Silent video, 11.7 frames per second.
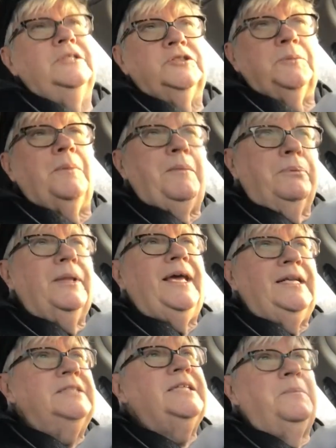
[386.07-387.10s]
So my
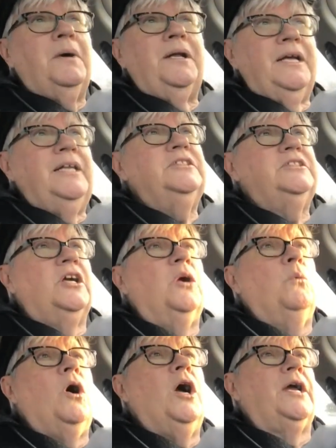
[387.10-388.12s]
plan is on Monday to
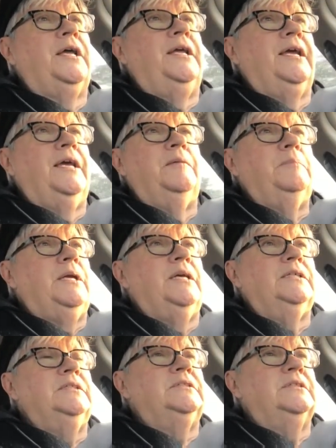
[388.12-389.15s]
start walking again
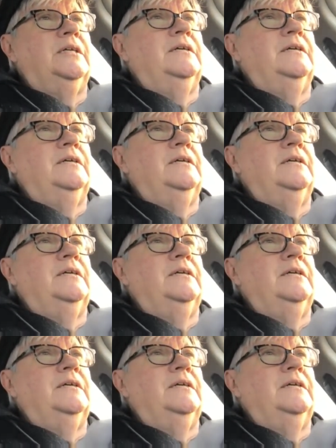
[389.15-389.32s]
because